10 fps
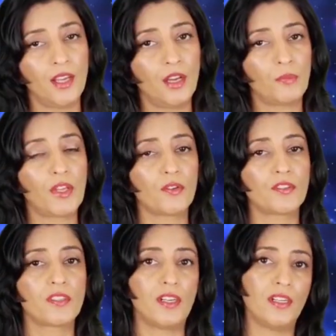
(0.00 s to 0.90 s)

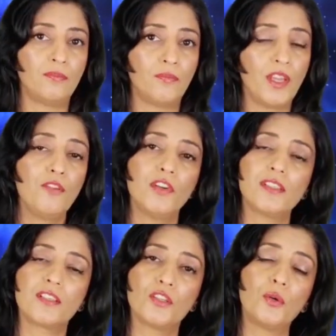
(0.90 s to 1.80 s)
because
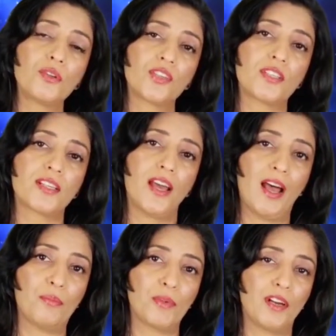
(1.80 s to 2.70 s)
events don't just
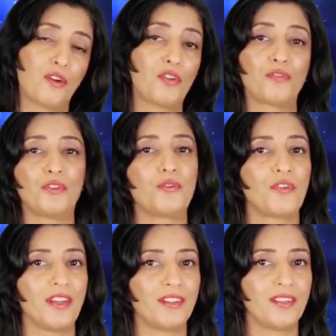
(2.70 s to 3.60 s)
happen out of
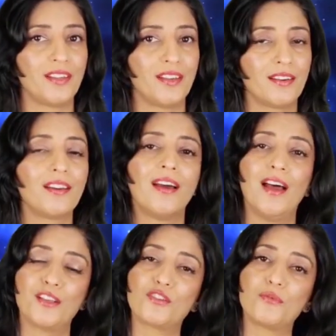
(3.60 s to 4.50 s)
nowhere. There
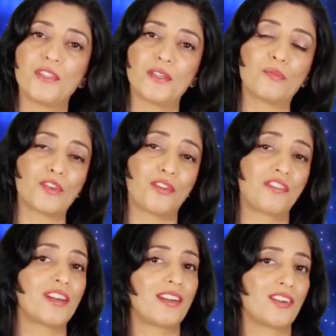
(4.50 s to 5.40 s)
has to be some sort
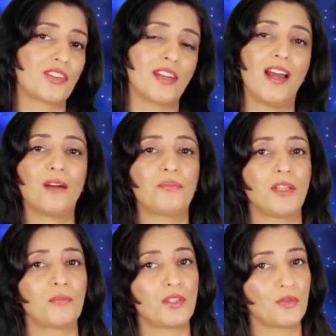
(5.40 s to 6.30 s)
of connection
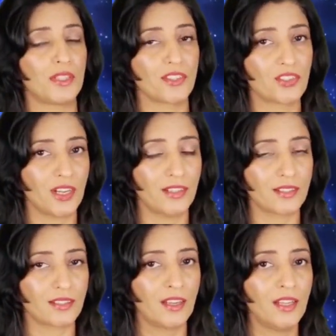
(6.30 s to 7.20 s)
happening between the
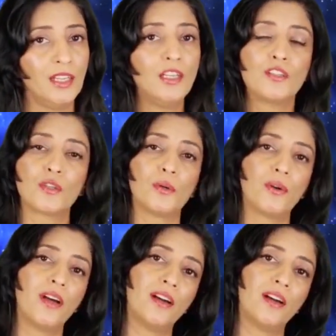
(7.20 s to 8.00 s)
charts. So